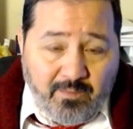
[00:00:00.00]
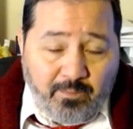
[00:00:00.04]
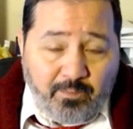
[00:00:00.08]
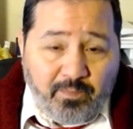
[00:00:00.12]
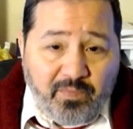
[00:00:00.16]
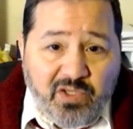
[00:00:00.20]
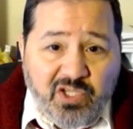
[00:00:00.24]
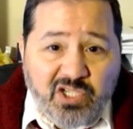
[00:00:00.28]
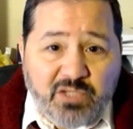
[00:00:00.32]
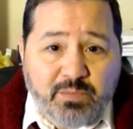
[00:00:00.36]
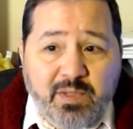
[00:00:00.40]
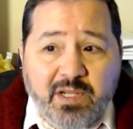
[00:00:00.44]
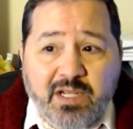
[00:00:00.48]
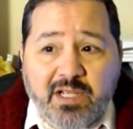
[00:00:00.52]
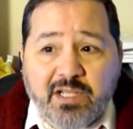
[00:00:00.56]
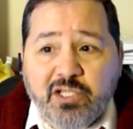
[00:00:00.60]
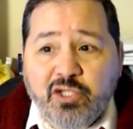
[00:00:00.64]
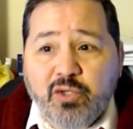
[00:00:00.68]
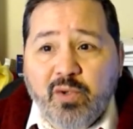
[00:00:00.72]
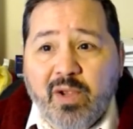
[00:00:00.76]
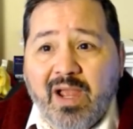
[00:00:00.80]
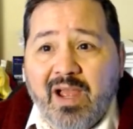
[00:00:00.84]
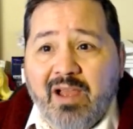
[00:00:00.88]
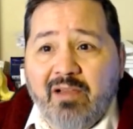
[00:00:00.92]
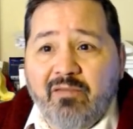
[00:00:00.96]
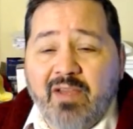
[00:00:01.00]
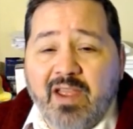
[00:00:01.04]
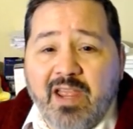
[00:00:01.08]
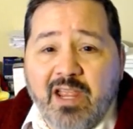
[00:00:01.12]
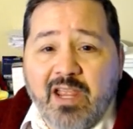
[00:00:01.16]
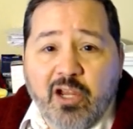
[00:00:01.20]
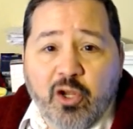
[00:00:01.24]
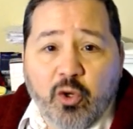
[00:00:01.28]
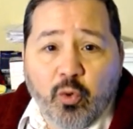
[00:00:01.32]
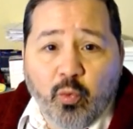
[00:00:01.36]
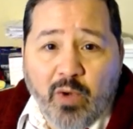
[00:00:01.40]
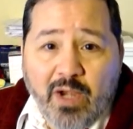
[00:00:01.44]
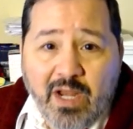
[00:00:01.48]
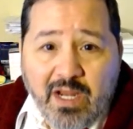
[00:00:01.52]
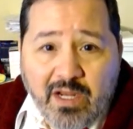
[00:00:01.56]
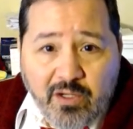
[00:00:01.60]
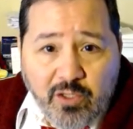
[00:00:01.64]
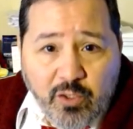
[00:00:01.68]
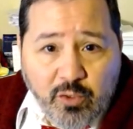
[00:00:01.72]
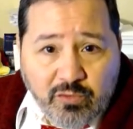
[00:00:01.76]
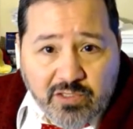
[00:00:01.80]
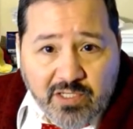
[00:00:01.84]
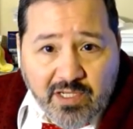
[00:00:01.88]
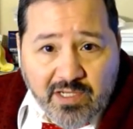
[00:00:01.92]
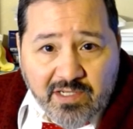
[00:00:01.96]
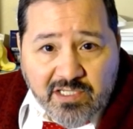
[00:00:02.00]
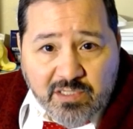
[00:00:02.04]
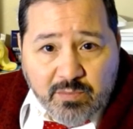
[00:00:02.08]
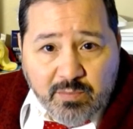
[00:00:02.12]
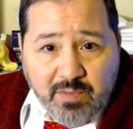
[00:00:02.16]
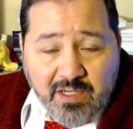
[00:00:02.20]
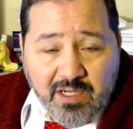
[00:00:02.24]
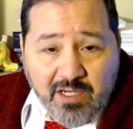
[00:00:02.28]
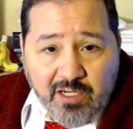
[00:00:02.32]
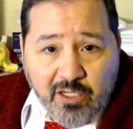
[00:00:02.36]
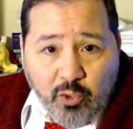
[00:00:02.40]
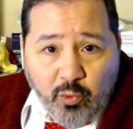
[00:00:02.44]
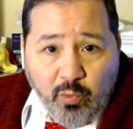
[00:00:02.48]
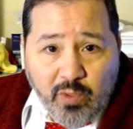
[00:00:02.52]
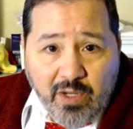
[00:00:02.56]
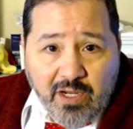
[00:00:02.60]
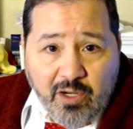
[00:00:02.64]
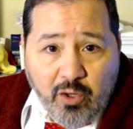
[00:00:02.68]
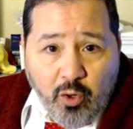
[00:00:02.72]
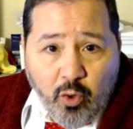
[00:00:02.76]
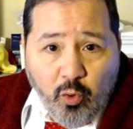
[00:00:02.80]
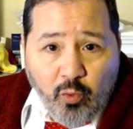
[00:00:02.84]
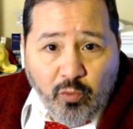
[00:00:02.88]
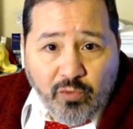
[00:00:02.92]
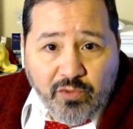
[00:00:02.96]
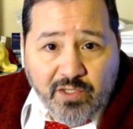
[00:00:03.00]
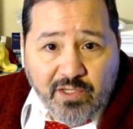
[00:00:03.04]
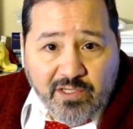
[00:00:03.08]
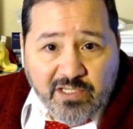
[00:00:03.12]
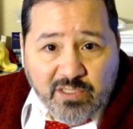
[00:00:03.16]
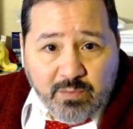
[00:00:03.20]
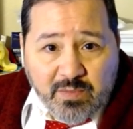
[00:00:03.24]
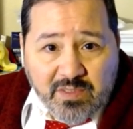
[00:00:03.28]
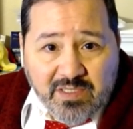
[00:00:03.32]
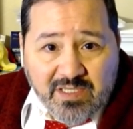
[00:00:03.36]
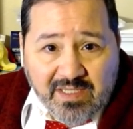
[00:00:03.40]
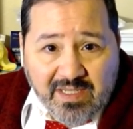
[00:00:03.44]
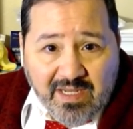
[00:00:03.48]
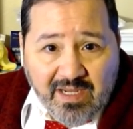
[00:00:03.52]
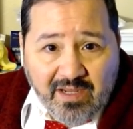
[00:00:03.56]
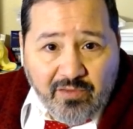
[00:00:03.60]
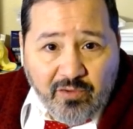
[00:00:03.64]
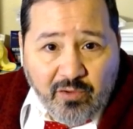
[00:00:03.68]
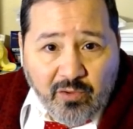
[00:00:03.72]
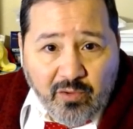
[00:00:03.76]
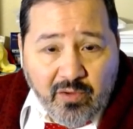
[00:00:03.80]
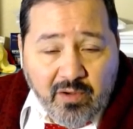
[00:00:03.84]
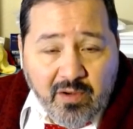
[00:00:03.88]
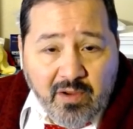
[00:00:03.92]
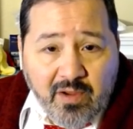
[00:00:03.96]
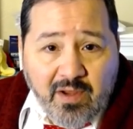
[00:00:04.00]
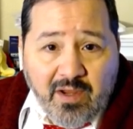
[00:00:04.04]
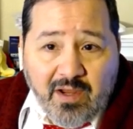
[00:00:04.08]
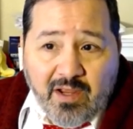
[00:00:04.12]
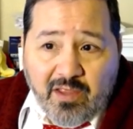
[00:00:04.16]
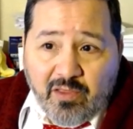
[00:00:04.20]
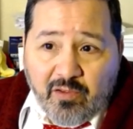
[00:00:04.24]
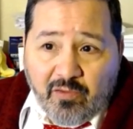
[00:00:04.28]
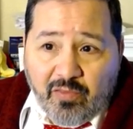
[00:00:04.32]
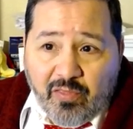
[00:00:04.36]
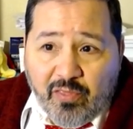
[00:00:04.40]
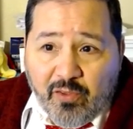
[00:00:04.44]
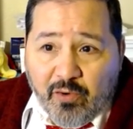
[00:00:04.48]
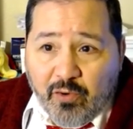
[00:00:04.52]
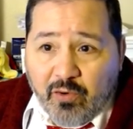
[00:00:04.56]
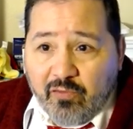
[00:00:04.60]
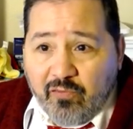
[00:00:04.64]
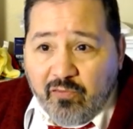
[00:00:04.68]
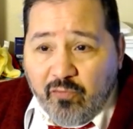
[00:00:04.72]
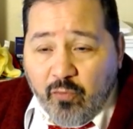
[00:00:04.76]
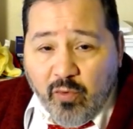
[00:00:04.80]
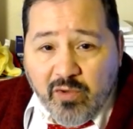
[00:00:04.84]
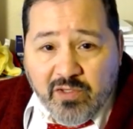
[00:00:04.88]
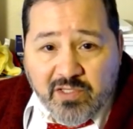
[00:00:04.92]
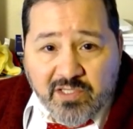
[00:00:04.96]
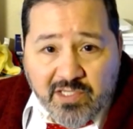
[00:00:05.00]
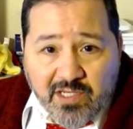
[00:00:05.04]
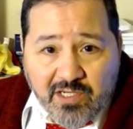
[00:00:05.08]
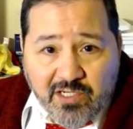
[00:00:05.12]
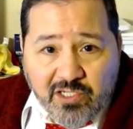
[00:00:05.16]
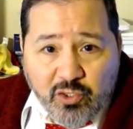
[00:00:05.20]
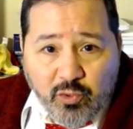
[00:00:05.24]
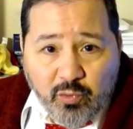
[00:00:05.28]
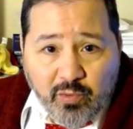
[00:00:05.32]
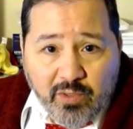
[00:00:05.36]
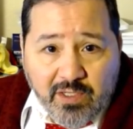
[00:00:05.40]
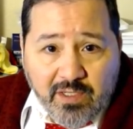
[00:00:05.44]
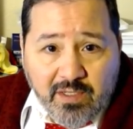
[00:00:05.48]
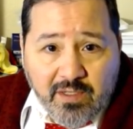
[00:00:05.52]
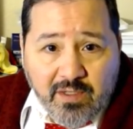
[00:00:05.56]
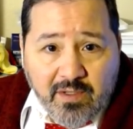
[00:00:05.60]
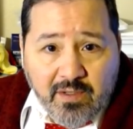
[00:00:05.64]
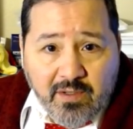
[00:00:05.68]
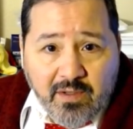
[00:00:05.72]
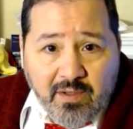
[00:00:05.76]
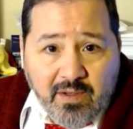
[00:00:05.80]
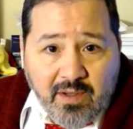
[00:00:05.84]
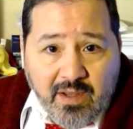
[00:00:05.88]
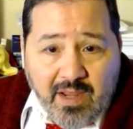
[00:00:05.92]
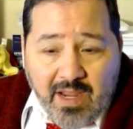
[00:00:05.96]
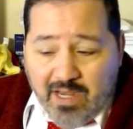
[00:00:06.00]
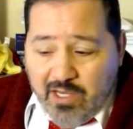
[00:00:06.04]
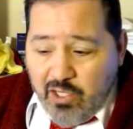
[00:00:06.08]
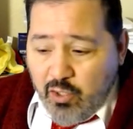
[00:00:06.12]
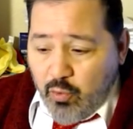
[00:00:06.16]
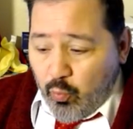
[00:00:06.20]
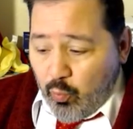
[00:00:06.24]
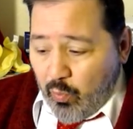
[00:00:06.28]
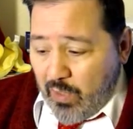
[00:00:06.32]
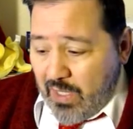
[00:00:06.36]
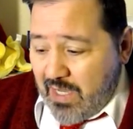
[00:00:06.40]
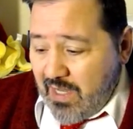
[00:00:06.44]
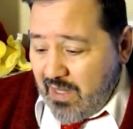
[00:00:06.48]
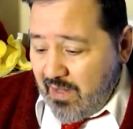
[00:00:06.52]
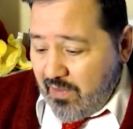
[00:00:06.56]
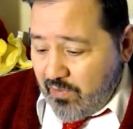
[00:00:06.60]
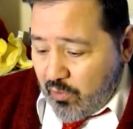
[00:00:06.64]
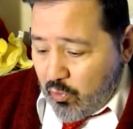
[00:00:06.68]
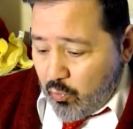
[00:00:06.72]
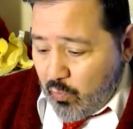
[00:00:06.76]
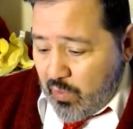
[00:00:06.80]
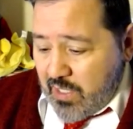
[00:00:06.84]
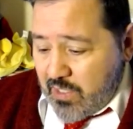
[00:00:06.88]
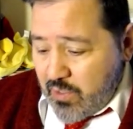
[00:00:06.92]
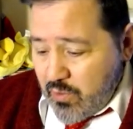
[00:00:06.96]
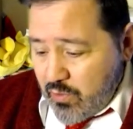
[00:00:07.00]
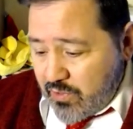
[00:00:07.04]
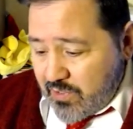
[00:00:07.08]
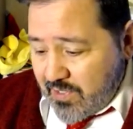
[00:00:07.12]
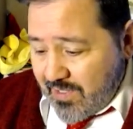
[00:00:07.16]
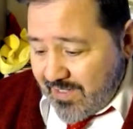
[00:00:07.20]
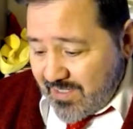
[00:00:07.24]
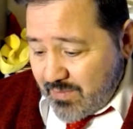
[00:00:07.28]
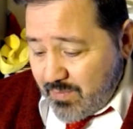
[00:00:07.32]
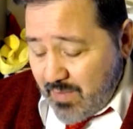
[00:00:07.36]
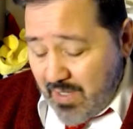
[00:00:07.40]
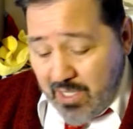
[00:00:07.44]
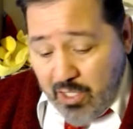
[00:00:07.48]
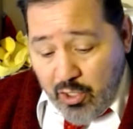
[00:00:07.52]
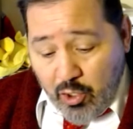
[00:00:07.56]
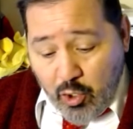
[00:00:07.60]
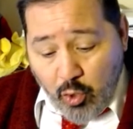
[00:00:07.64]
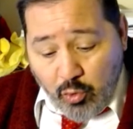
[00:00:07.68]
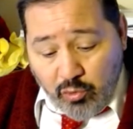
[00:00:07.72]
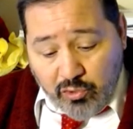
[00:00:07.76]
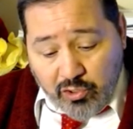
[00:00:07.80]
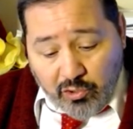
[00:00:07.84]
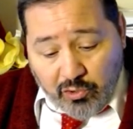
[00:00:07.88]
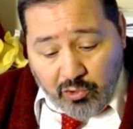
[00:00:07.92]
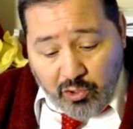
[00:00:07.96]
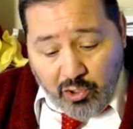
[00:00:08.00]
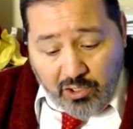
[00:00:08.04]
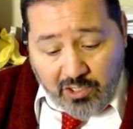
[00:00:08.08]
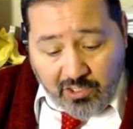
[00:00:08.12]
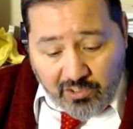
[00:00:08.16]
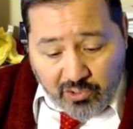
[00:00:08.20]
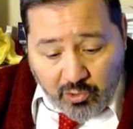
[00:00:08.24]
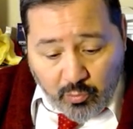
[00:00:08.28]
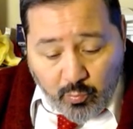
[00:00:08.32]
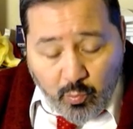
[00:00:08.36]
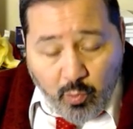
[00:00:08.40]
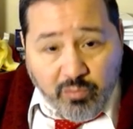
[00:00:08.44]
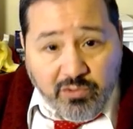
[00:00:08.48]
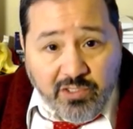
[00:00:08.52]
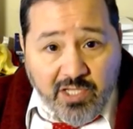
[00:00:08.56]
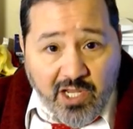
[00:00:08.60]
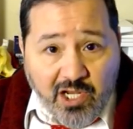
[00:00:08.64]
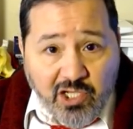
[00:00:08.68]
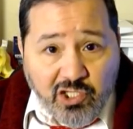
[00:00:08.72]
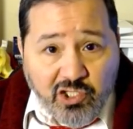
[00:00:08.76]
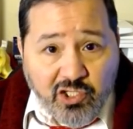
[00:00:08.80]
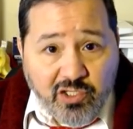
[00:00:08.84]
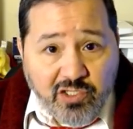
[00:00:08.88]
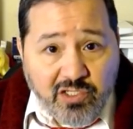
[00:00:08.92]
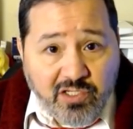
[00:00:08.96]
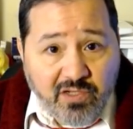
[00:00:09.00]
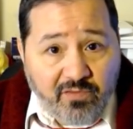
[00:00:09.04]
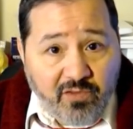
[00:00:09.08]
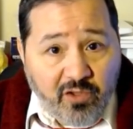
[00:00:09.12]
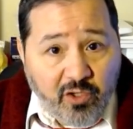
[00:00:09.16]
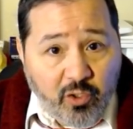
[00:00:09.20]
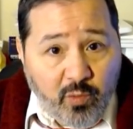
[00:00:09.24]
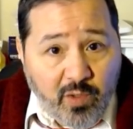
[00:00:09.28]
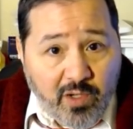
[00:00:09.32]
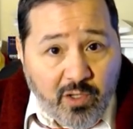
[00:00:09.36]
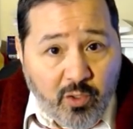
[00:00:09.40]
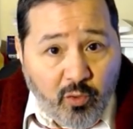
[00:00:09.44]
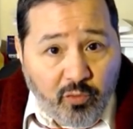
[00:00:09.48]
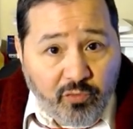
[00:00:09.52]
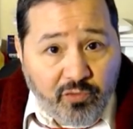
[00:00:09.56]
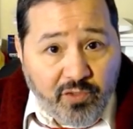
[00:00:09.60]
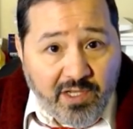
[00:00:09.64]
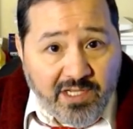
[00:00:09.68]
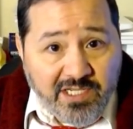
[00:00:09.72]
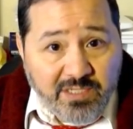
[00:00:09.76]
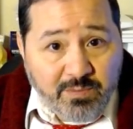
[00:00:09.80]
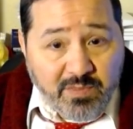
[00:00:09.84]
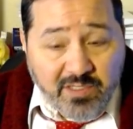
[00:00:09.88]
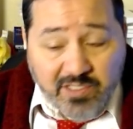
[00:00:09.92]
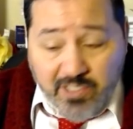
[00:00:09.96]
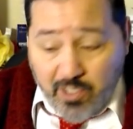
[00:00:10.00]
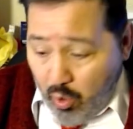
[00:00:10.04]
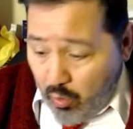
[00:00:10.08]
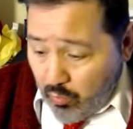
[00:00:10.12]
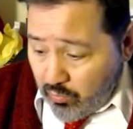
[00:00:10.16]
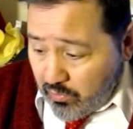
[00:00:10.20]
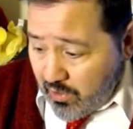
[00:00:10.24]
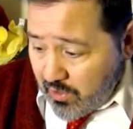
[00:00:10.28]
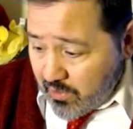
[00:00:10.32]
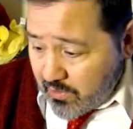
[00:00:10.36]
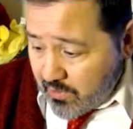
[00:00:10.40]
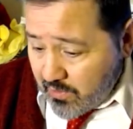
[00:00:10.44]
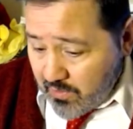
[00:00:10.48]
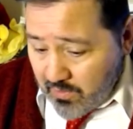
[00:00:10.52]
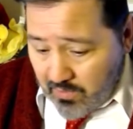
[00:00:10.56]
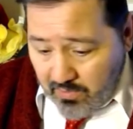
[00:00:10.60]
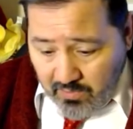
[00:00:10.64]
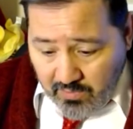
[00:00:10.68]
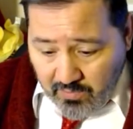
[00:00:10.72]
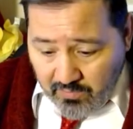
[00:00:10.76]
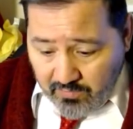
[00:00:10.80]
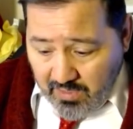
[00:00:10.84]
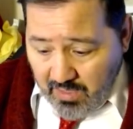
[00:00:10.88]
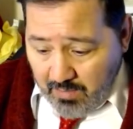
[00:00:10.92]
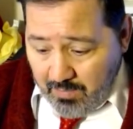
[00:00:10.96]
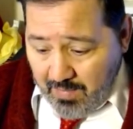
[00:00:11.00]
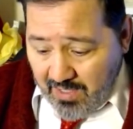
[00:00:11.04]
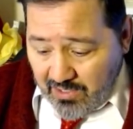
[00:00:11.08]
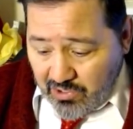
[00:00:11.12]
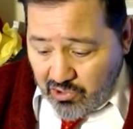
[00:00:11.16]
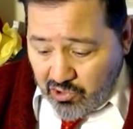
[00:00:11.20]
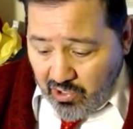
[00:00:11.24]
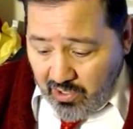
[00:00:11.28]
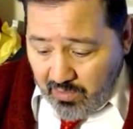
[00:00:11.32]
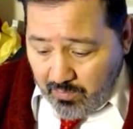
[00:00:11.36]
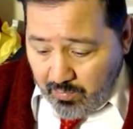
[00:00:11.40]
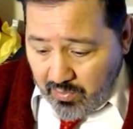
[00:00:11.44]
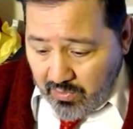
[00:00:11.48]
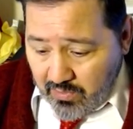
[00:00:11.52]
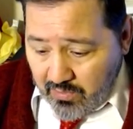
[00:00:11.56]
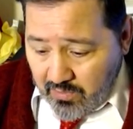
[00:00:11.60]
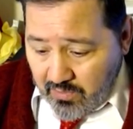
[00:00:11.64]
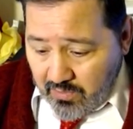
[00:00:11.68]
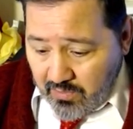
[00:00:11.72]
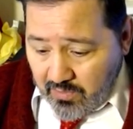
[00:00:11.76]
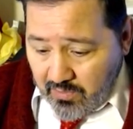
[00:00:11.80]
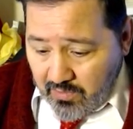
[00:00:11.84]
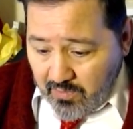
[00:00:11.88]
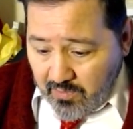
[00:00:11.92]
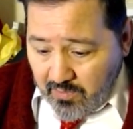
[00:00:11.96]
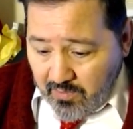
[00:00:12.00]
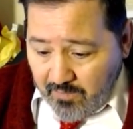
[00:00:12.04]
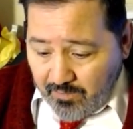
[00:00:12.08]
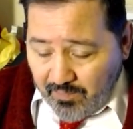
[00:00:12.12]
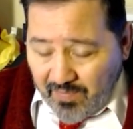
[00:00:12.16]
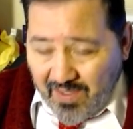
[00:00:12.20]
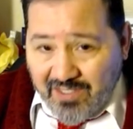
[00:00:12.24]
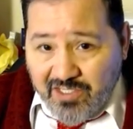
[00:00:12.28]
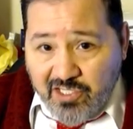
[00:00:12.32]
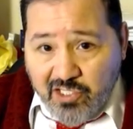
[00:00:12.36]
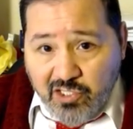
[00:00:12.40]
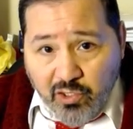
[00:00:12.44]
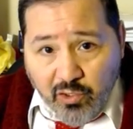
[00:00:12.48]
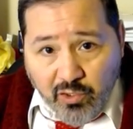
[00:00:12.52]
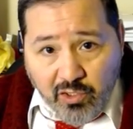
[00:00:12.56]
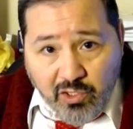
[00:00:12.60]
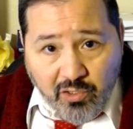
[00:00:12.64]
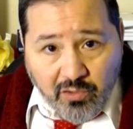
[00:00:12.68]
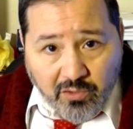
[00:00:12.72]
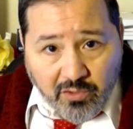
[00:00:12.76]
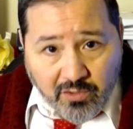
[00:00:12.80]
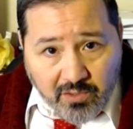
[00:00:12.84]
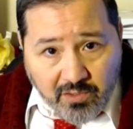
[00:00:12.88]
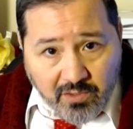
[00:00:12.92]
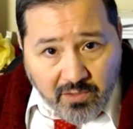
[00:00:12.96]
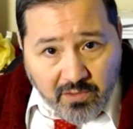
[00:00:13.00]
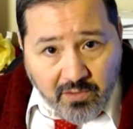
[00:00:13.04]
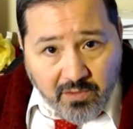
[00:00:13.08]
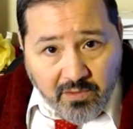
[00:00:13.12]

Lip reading: Just because you have a Greek New Testament and a Greek Old Testament together in the 3rd, 4th century, and you're reading the Greek New Testament and you go to look at the quotations of the Greek Old Testament, you say, oh, look, they match up. That's circular.